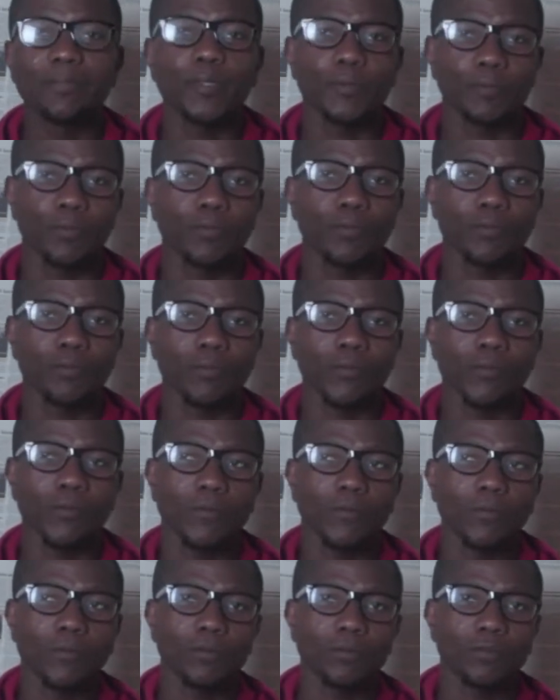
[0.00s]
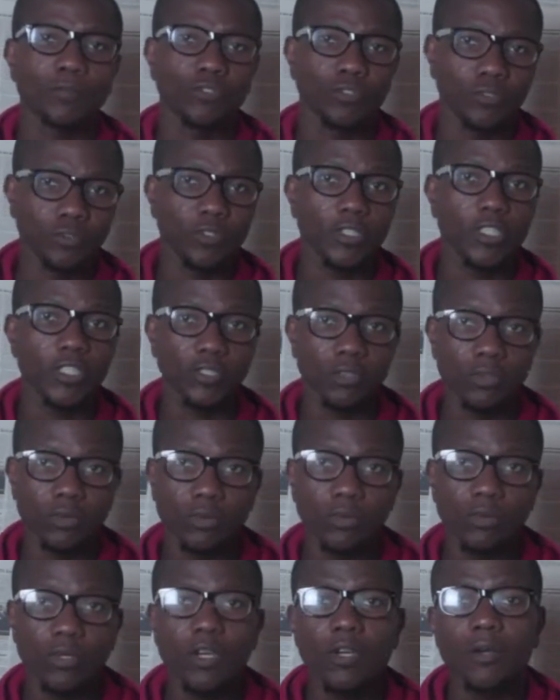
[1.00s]
people usually
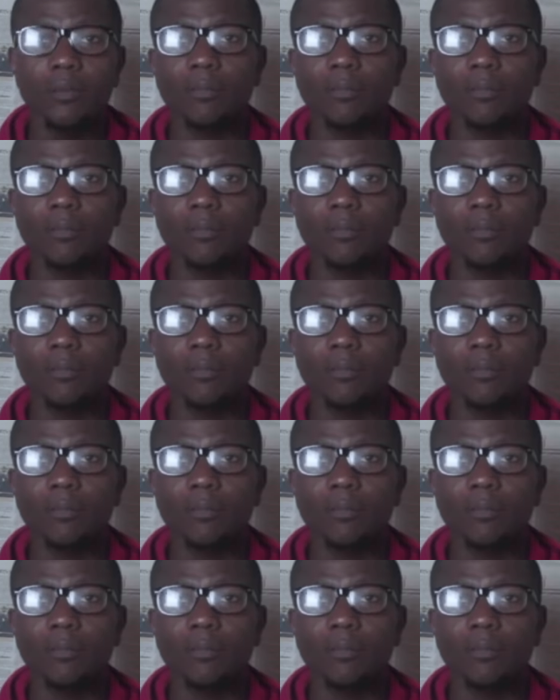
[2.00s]
do,